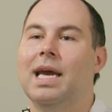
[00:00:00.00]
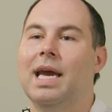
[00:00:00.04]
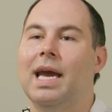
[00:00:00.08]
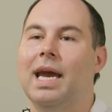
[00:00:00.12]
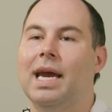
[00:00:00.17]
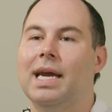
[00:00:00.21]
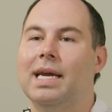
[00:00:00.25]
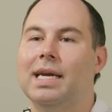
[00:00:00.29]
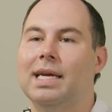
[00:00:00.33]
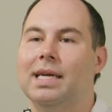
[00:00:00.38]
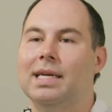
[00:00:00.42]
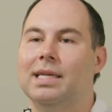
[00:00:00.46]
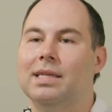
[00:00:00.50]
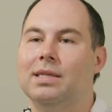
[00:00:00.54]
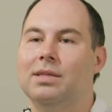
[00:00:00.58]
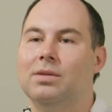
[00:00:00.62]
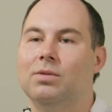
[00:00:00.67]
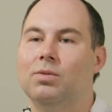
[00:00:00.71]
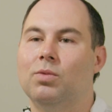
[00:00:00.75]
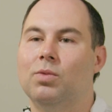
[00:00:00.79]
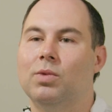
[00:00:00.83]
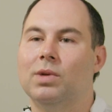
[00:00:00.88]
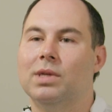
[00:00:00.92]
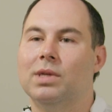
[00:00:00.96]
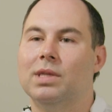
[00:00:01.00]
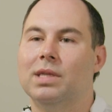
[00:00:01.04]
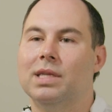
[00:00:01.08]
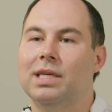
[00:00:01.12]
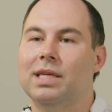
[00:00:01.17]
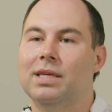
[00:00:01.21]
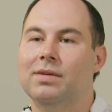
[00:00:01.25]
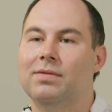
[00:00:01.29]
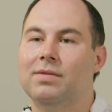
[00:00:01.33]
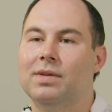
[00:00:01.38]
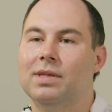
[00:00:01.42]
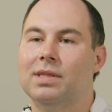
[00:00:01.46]
and
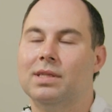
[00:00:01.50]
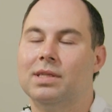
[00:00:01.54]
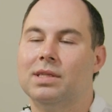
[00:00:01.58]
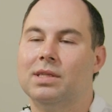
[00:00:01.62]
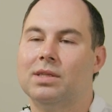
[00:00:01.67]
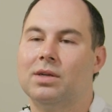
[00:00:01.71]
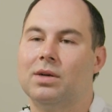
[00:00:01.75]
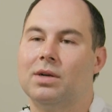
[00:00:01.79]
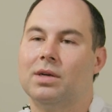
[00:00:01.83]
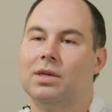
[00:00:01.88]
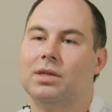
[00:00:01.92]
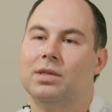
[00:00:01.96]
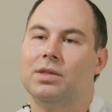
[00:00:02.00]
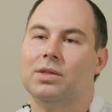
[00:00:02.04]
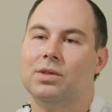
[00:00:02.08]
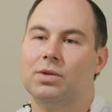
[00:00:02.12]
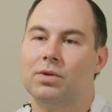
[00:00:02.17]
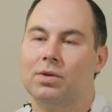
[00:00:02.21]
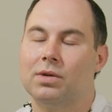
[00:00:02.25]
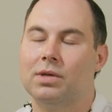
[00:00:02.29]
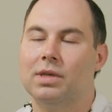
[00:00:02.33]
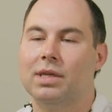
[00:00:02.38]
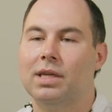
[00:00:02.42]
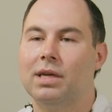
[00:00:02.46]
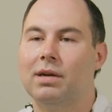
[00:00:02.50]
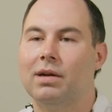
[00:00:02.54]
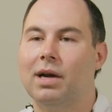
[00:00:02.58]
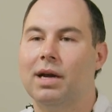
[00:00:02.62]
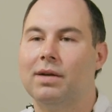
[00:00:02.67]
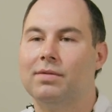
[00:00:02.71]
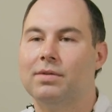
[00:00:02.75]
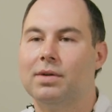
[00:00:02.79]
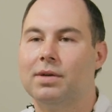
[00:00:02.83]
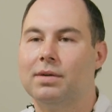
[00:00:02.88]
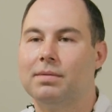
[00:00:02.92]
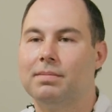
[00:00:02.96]
relief can start shortly
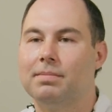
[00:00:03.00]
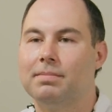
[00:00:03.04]
thereafter.